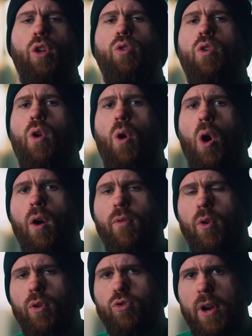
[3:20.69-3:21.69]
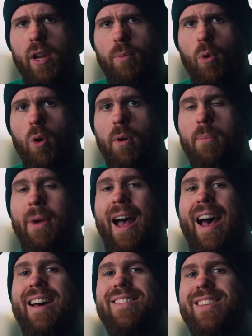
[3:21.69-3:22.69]
to your overall training program
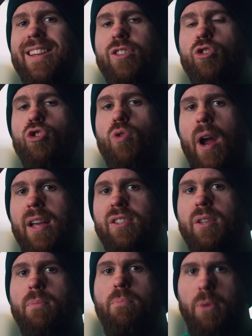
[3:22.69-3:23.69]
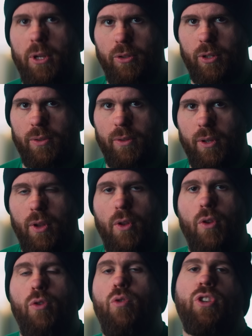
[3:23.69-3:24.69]
as a tricep builder.
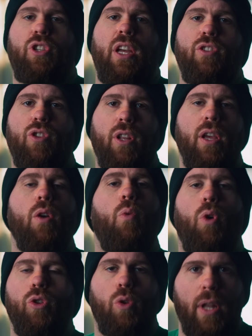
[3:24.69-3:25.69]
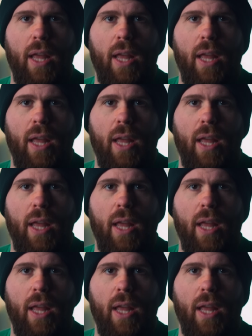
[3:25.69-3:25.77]
You essentially want to